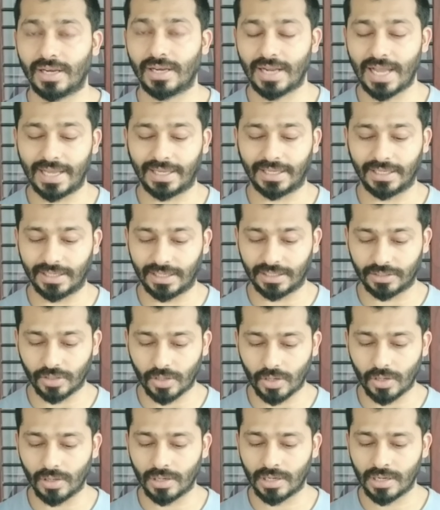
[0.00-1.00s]
like it at
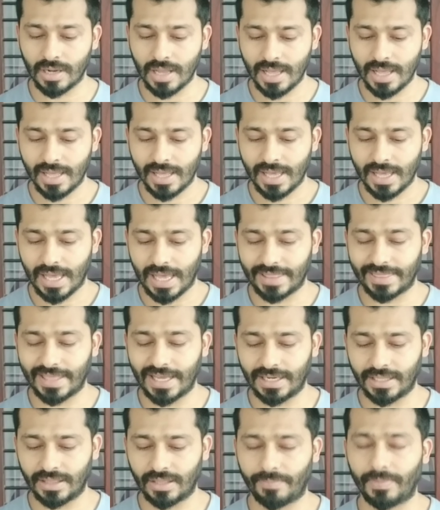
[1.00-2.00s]
all. And
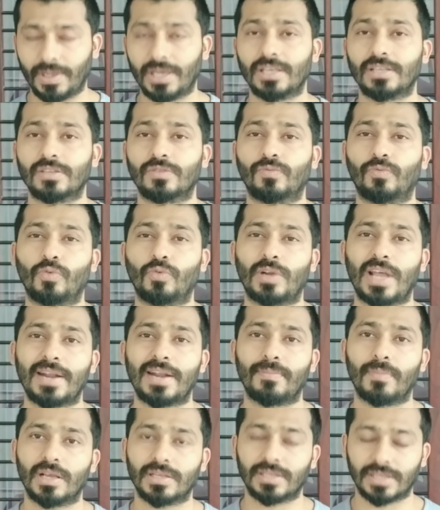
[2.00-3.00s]
then in the base, wood
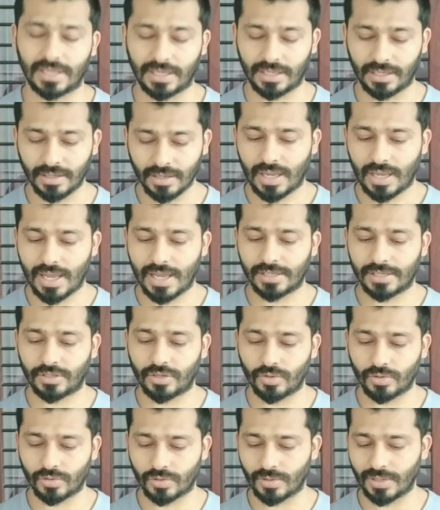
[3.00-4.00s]
and musky
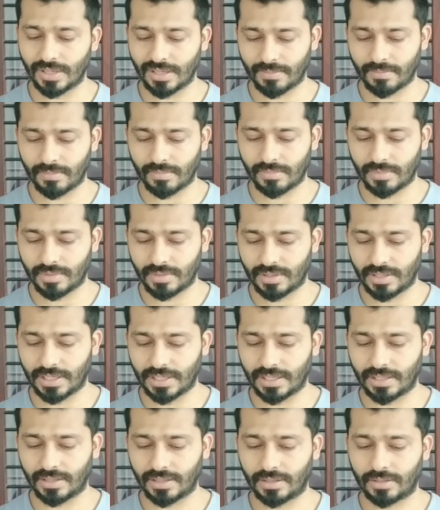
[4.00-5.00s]
as usual.
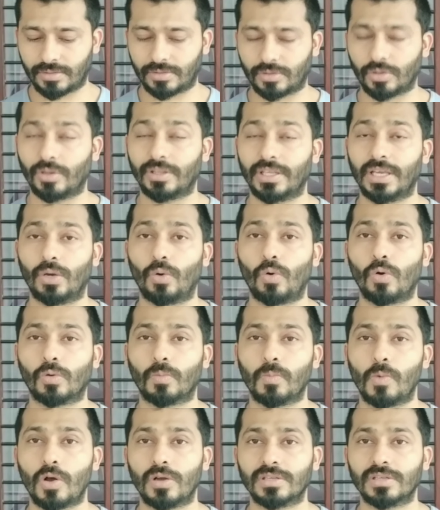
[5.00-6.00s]
So the
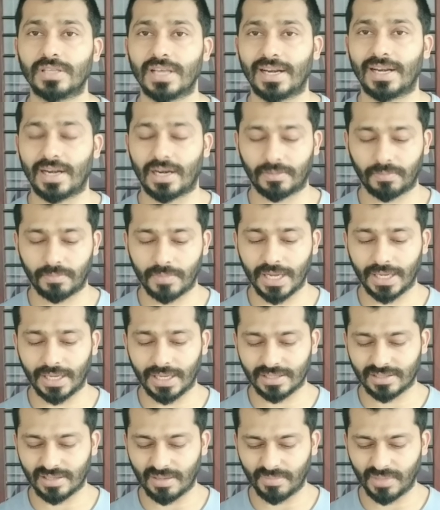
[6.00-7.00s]
oak moss and
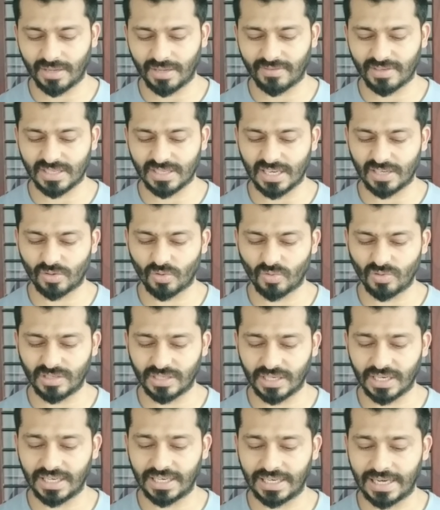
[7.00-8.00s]
nutmeg is something which I
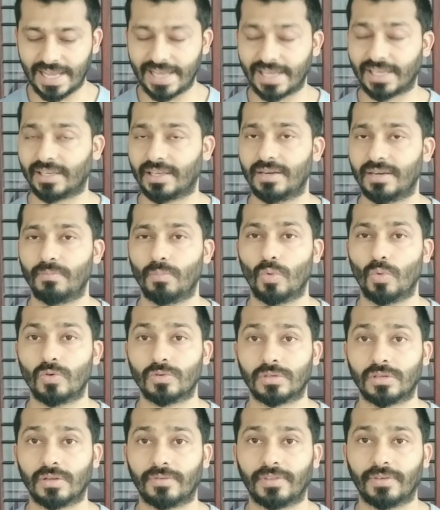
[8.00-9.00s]
don't really like in
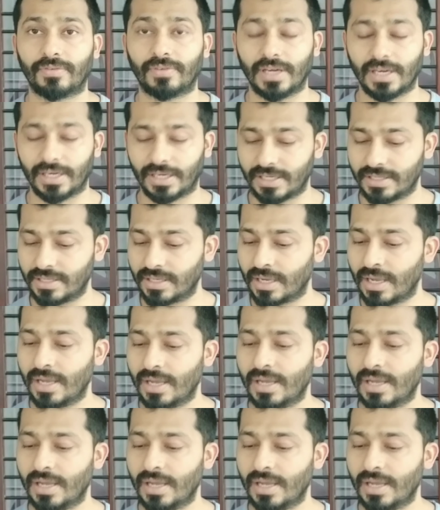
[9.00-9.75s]
most of the fragrance.